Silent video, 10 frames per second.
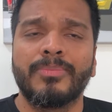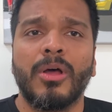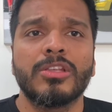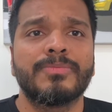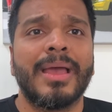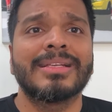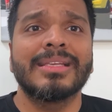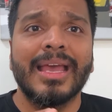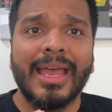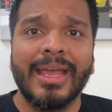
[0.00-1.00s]
prospects
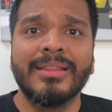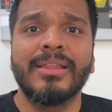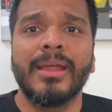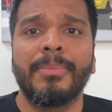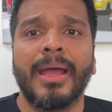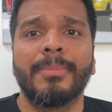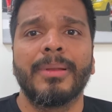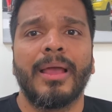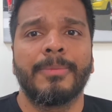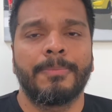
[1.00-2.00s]
in their
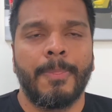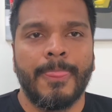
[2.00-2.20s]
pipeline.